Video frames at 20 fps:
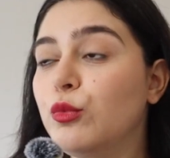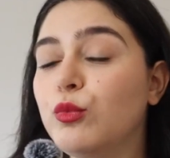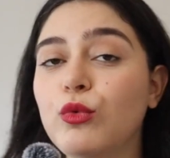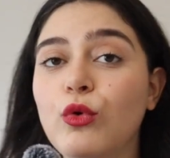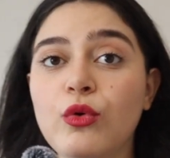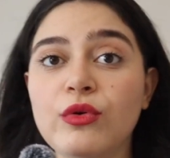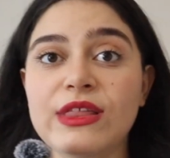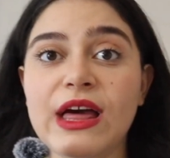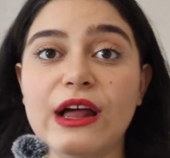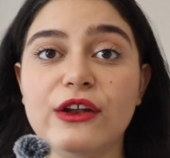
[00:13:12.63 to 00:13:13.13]

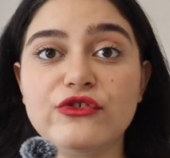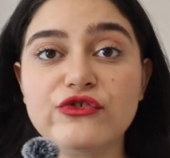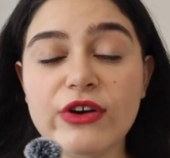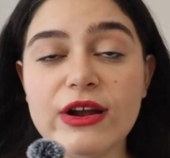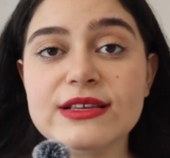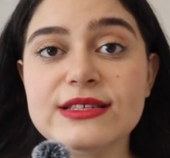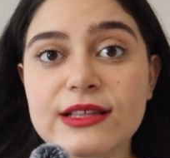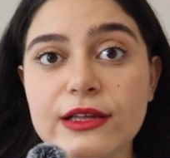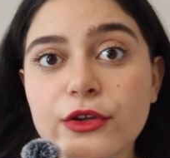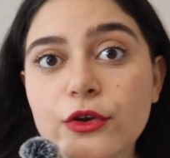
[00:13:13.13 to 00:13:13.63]
wore that
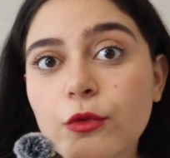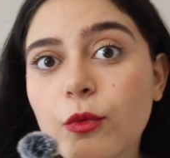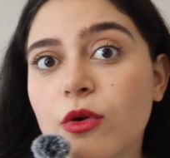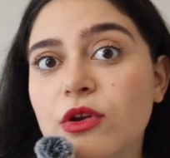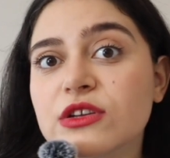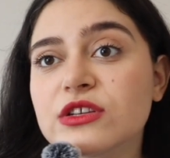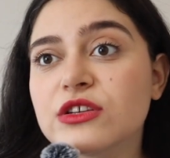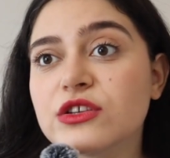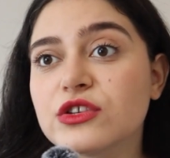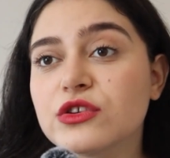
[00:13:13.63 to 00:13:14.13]
dress that you
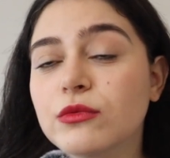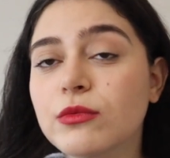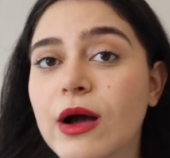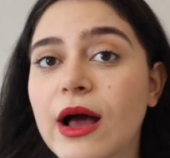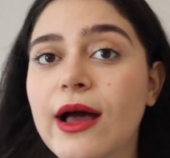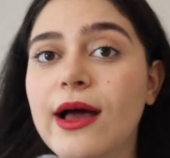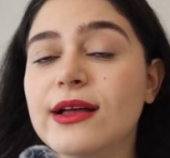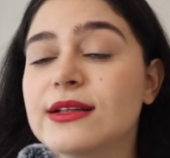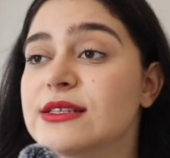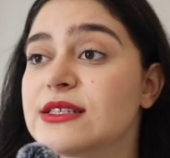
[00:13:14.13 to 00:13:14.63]
wanted to
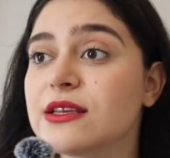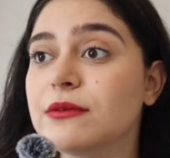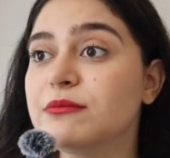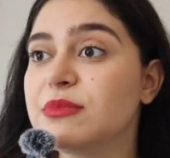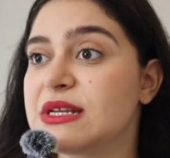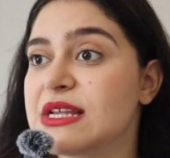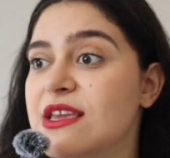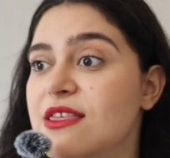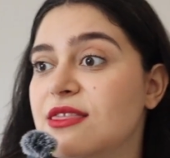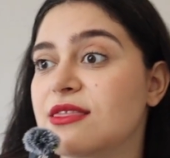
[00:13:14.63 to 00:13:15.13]
wear and
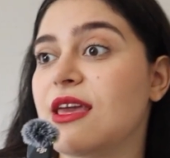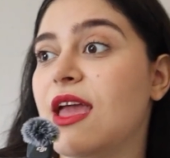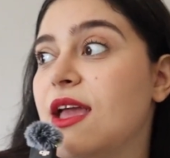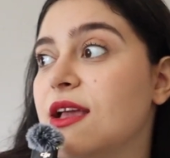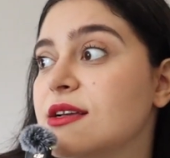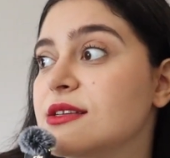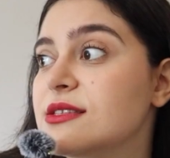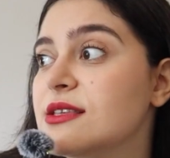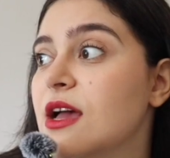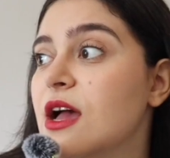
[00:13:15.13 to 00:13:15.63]
somebody
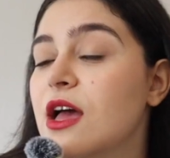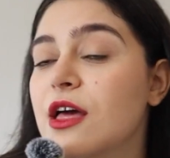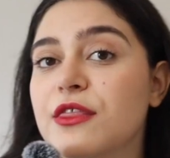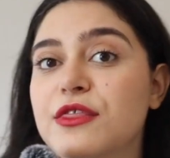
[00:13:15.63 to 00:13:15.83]
thinks